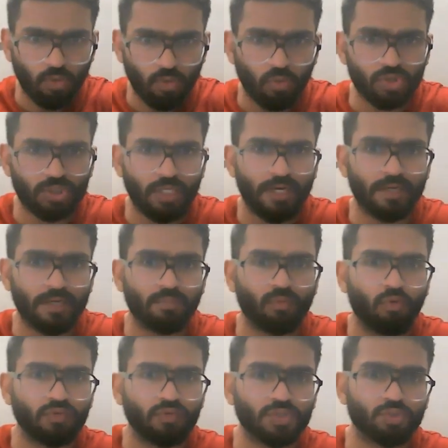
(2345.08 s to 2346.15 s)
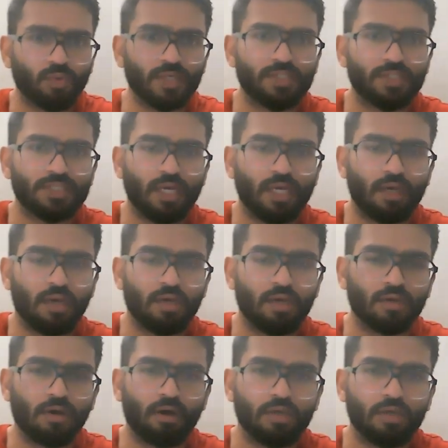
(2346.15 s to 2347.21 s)
Ocean it moves towards
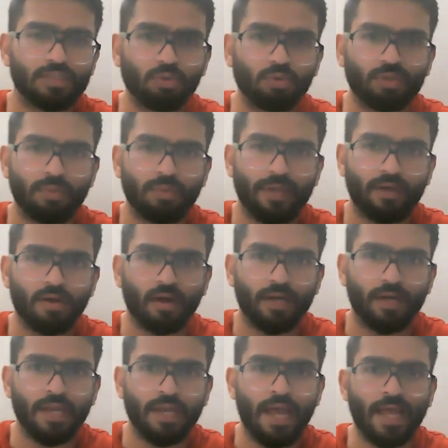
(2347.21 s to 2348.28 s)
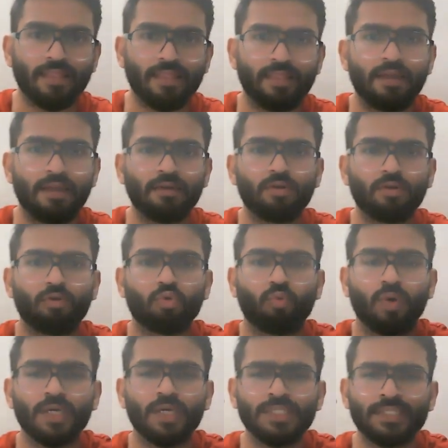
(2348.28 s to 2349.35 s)
South America again, and then
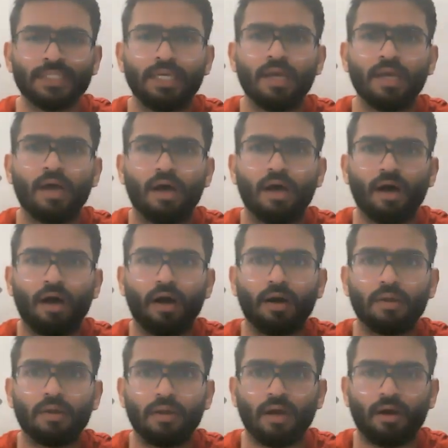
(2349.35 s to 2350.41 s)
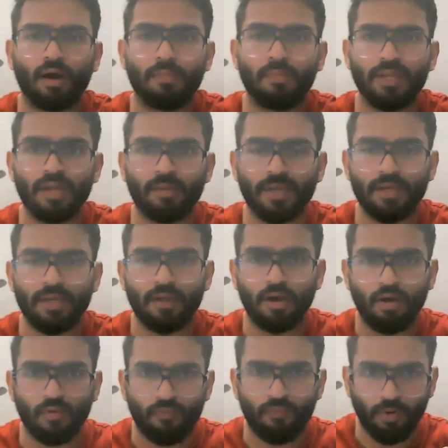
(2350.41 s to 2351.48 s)
towards
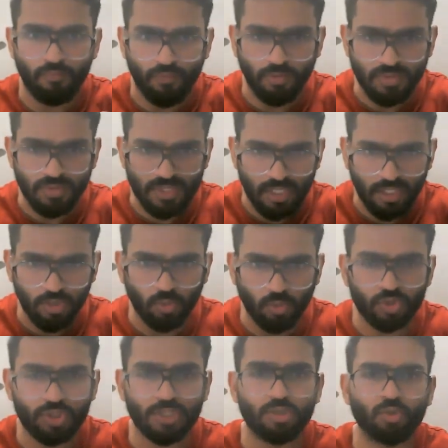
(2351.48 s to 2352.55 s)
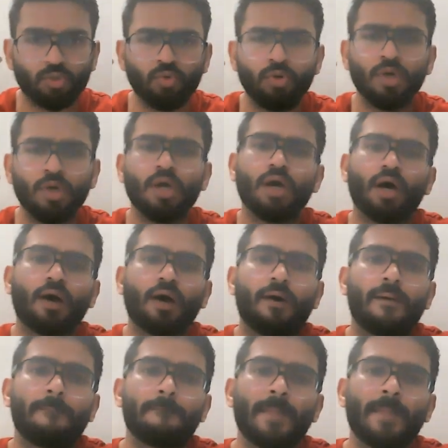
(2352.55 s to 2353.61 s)
from Southern Ocean to
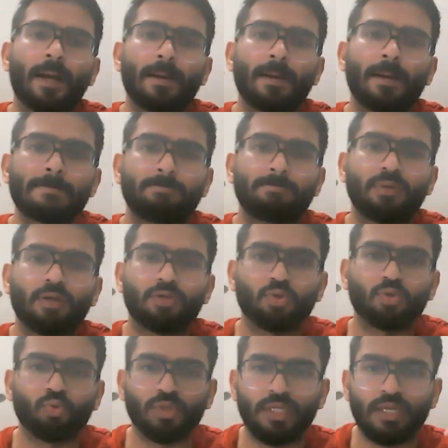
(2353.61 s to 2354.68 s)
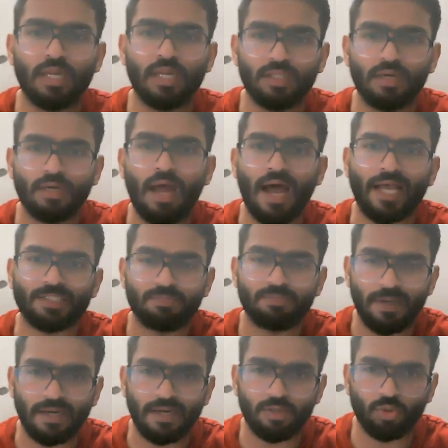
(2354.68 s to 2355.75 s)
the northern
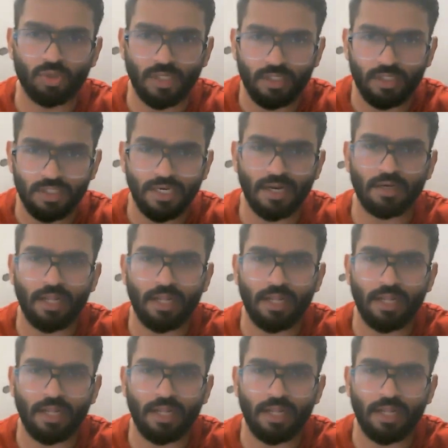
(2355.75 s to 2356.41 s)
aspect, to the northern